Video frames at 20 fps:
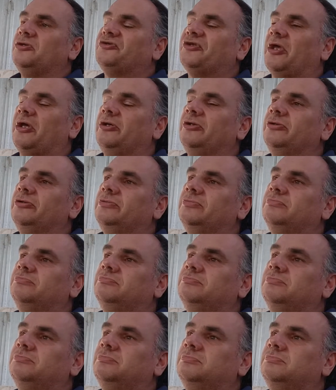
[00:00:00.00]
so
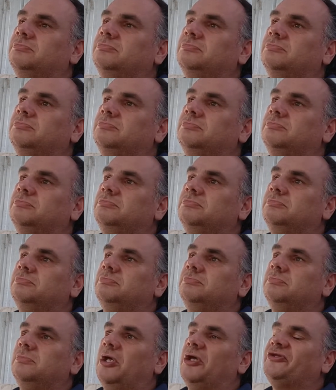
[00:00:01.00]

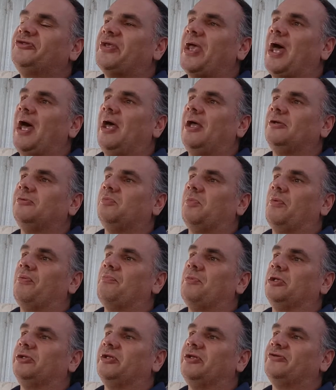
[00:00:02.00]
it's hard with
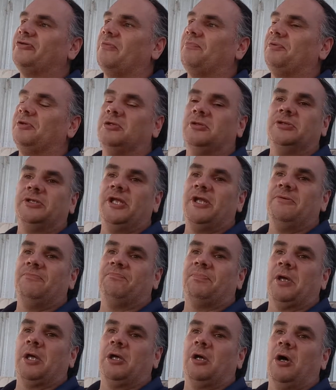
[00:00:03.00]
my disability,
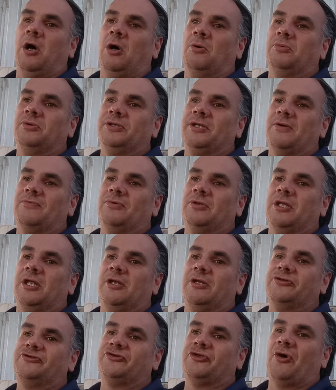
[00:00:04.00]
but I will never
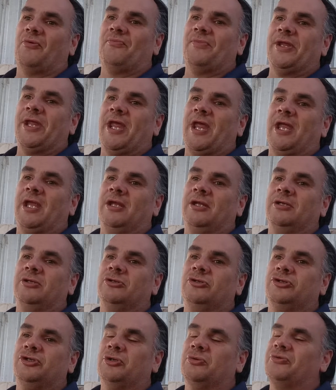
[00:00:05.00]
let it stop me.
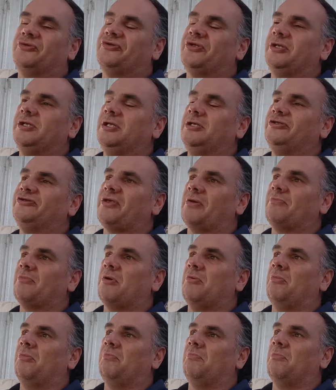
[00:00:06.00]
And you'll see in some
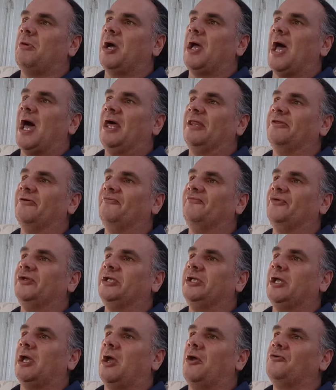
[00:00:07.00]
of my other
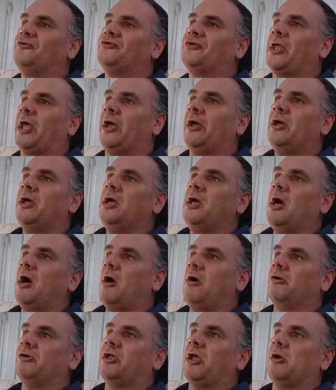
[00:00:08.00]
videos that
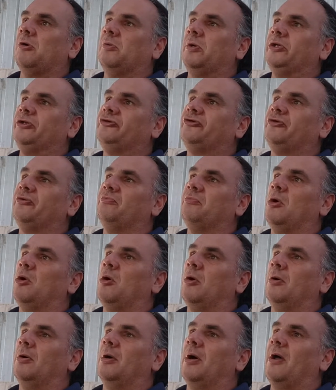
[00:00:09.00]
I'll go into
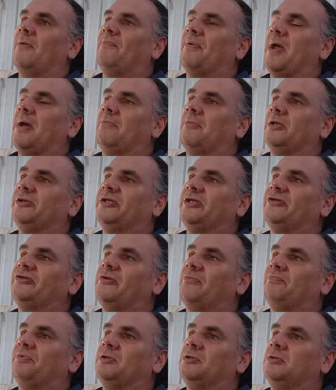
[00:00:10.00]
more about my
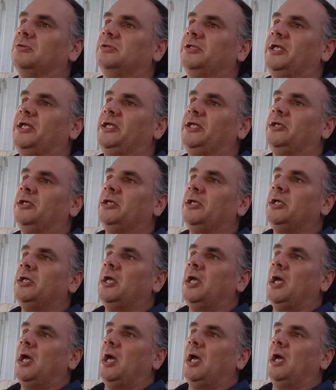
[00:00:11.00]
disability.
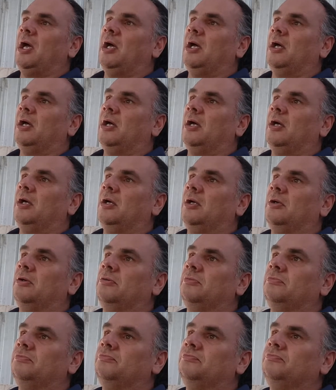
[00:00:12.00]

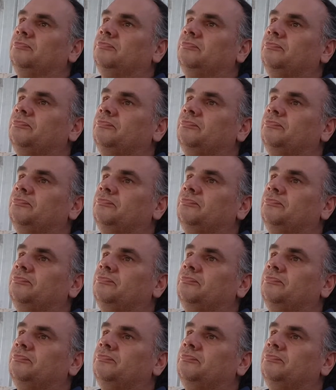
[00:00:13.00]
Um,